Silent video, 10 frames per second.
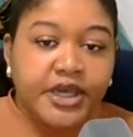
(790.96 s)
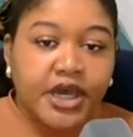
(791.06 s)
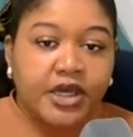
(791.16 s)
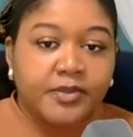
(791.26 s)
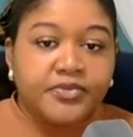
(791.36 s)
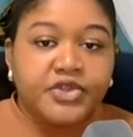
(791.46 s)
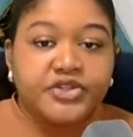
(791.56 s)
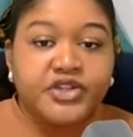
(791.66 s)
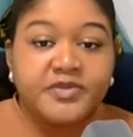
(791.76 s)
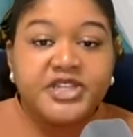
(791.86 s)

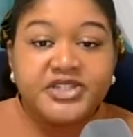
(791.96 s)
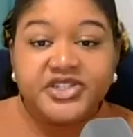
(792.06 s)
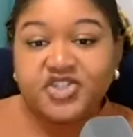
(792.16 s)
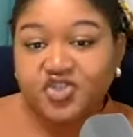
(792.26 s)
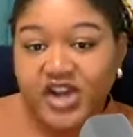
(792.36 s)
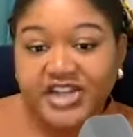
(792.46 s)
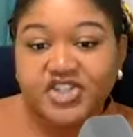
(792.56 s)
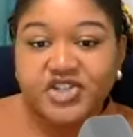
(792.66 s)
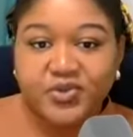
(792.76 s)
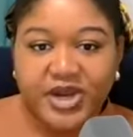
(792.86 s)
There's going to be a
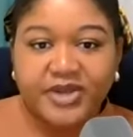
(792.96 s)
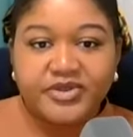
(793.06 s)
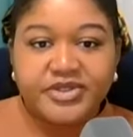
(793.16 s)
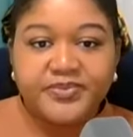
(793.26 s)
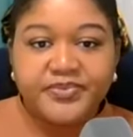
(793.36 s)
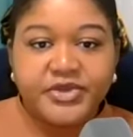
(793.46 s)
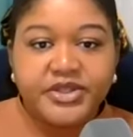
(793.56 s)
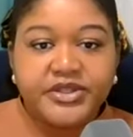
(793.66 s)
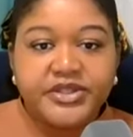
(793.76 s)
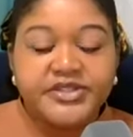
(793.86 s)
distraction round.
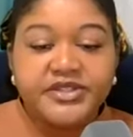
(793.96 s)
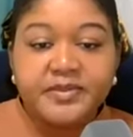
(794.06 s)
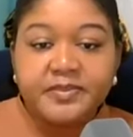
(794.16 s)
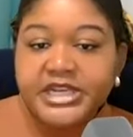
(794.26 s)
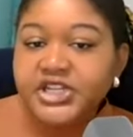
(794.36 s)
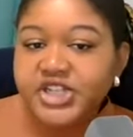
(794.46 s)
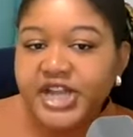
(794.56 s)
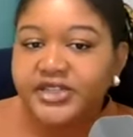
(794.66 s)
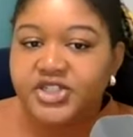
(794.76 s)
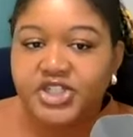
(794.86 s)
This is a mini
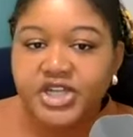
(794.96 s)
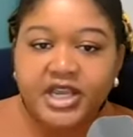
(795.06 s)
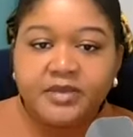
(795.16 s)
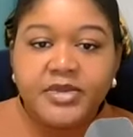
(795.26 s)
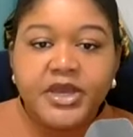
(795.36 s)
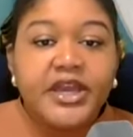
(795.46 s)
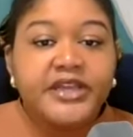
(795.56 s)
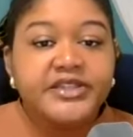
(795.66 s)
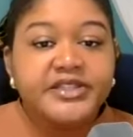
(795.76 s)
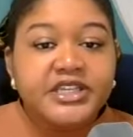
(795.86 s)
challenge game,
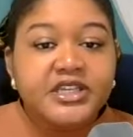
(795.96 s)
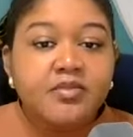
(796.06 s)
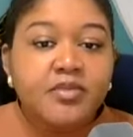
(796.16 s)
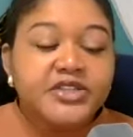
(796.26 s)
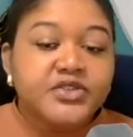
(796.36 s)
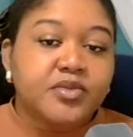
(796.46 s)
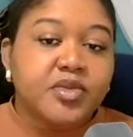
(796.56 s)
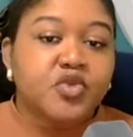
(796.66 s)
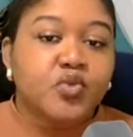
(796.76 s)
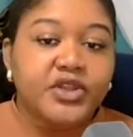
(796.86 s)
and the team must
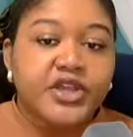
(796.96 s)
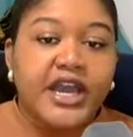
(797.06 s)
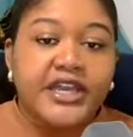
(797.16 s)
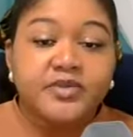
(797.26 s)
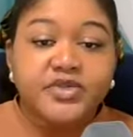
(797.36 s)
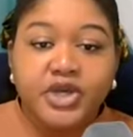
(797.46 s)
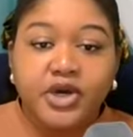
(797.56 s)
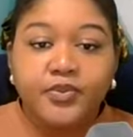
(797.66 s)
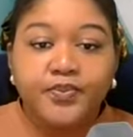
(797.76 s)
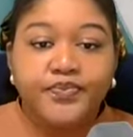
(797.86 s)
remember where the items
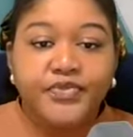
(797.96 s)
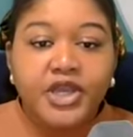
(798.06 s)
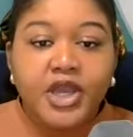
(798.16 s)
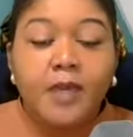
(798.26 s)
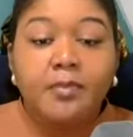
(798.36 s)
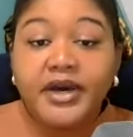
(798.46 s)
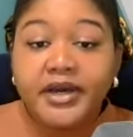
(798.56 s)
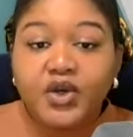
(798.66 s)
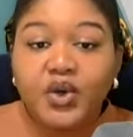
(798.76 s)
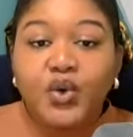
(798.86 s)
go.
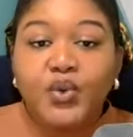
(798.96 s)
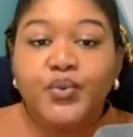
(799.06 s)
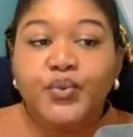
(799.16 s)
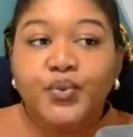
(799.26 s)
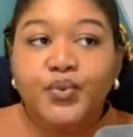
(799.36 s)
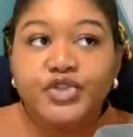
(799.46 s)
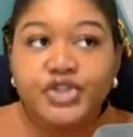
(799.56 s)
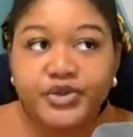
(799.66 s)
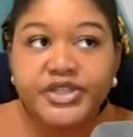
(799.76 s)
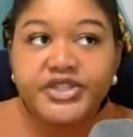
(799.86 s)
But
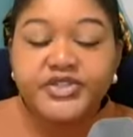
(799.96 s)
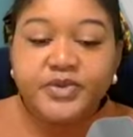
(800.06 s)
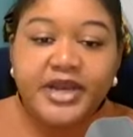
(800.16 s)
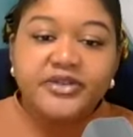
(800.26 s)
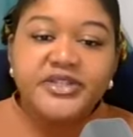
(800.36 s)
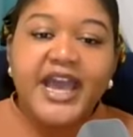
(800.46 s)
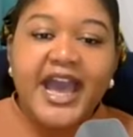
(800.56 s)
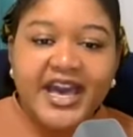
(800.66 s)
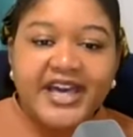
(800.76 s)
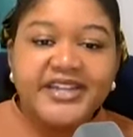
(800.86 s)
during this round,
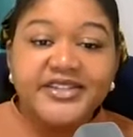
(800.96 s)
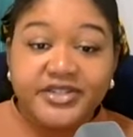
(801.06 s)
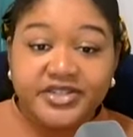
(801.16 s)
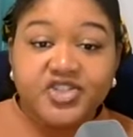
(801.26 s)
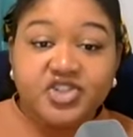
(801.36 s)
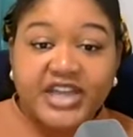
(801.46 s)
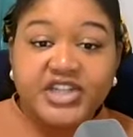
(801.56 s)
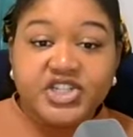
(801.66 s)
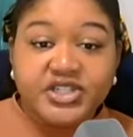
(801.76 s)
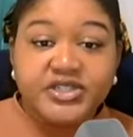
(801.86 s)
add
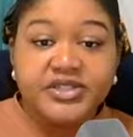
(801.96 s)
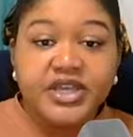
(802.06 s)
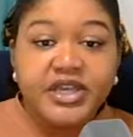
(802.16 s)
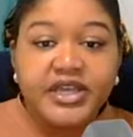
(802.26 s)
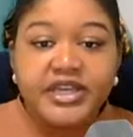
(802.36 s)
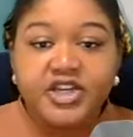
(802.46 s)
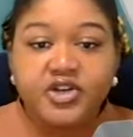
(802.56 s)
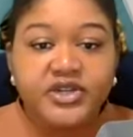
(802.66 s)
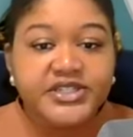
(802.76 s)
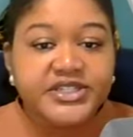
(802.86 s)
distractions,
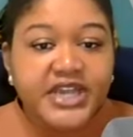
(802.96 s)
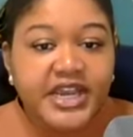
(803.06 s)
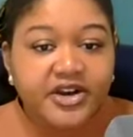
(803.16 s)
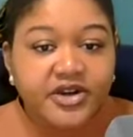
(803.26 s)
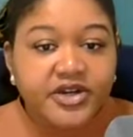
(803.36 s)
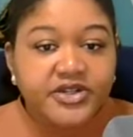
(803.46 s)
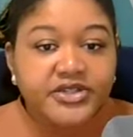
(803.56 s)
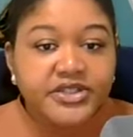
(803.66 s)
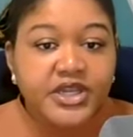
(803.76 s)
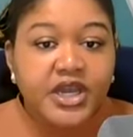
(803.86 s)
increased
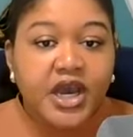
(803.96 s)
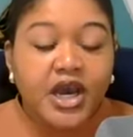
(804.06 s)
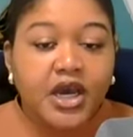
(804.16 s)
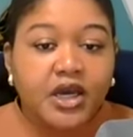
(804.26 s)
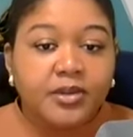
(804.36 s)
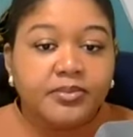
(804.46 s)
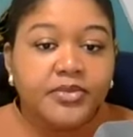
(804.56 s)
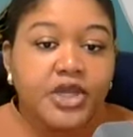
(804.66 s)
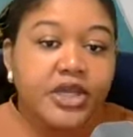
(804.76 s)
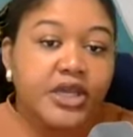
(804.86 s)
errors, um,